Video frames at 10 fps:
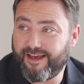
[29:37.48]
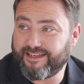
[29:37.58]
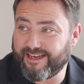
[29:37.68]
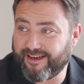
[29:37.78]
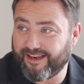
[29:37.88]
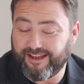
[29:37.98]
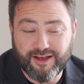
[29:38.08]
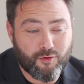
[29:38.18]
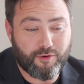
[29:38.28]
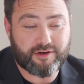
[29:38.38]
Exactly.
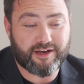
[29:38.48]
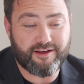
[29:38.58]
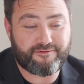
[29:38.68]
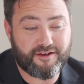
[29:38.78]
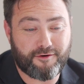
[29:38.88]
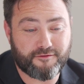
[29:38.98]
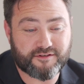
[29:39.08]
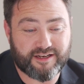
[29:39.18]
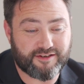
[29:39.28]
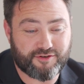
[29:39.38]
Well, Guy
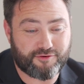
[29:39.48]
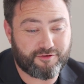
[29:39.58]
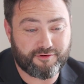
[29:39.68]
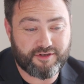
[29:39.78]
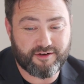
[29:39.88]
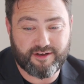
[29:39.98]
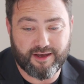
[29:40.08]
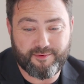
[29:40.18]
Verhofstadt, Jean-Claude Juncker.